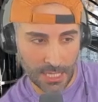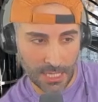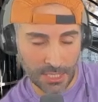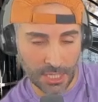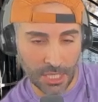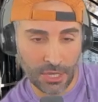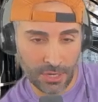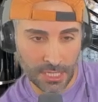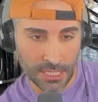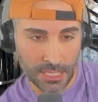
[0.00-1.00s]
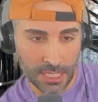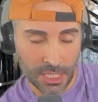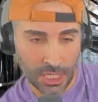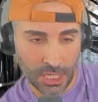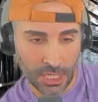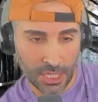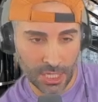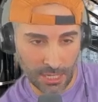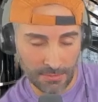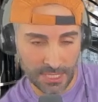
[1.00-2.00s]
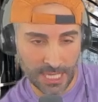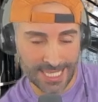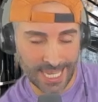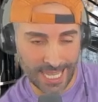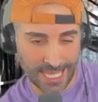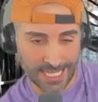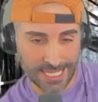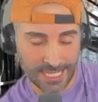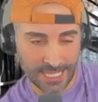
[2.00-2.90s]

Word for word: security comes and takes